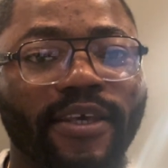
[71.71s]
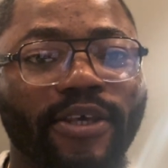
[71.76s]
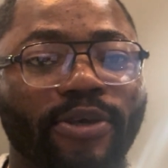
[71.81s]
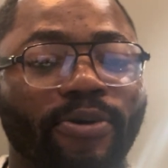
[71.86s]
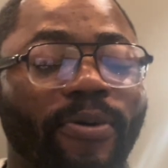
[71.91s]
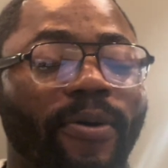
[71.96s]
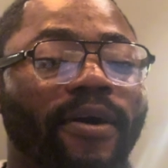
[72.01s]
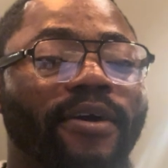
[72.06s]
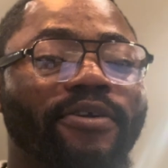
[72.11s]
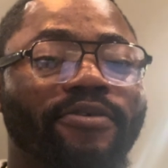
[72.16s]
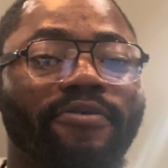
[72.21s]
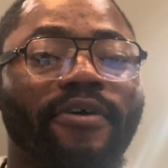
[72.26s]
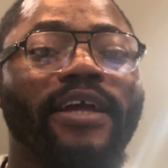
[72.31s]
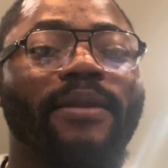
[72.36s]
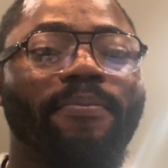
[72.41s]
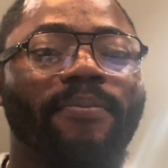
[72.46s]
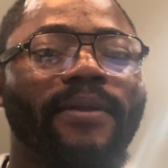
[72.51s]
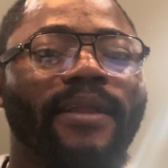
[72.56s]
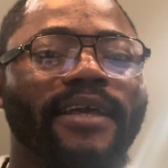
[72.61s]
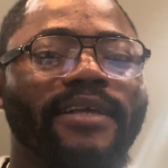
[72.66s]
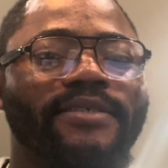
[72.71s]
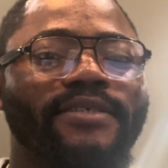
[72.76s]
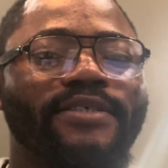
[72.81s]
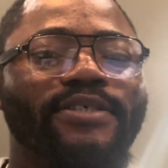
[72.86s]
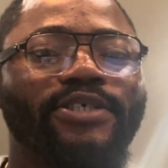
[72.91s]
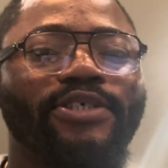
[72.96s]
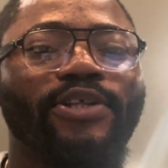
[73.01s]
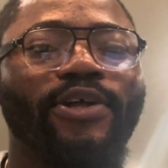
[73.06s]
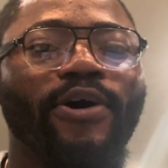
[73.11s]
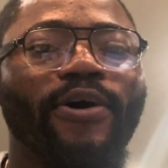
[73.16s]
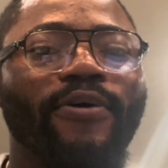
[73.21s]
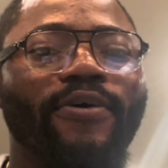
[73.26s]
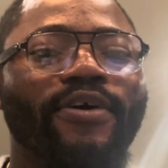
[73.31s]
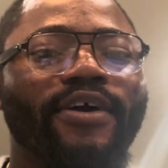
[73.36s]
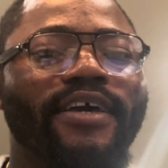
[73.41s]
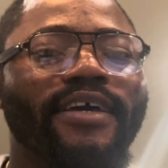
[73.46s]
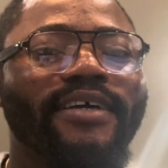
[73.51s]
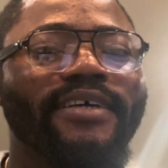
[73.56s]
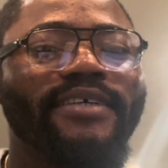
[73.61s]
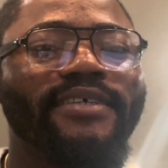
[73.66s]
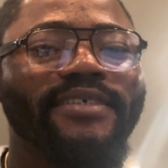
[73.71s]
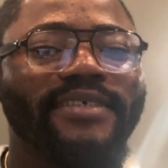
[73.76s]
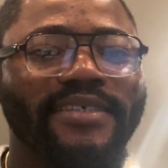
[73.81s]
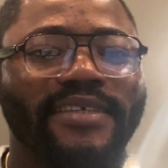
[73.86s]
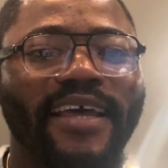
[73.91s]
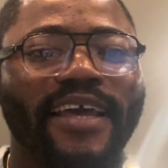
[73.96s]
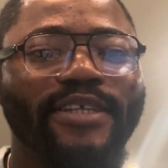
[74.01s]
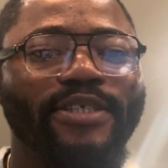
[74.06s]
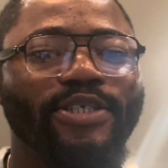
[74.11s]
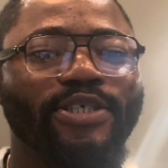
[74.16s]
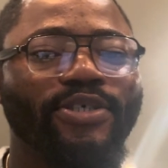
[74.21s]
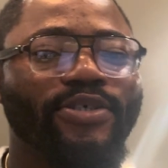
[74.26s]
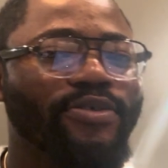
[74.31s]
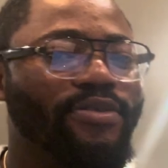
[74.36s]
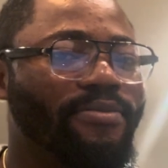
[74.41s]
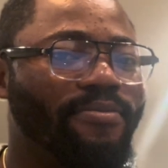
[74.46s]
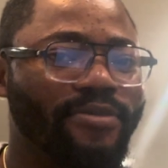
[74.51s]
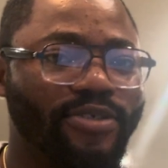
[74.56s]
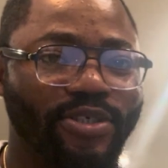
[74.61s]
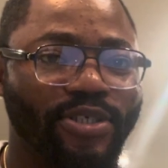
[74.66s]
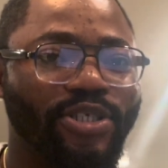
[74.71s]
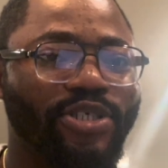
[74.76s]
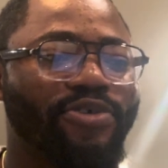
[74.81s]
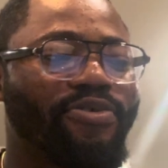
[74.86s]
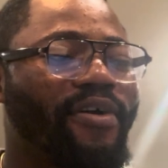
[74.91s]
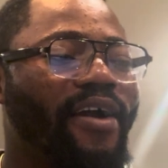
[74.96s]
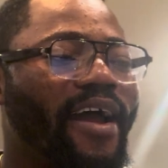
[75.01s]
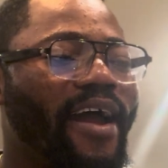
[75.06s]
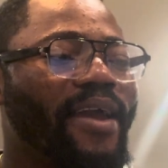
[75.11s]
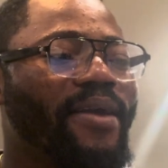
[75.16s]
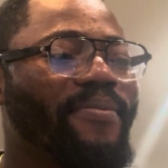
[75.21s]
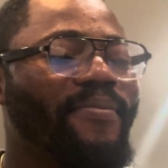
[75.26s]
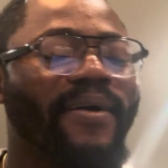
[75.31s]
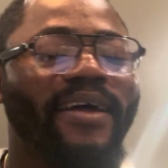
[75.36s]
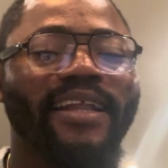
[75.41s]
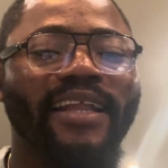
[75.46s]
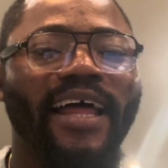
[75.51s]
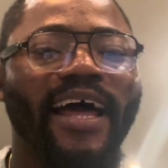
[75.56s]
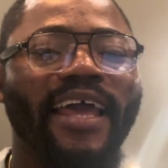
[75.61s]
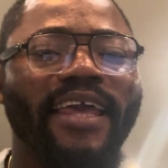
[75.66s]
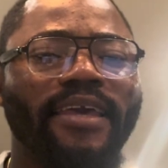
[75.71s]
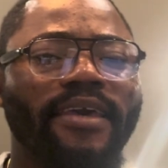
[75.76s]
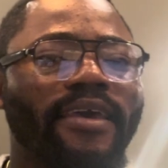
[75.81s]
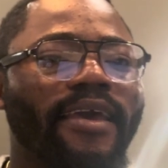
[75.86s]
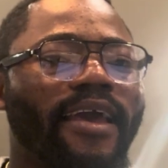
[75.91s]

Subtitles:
You are at the right place. So stay tuned, subscribe, and like.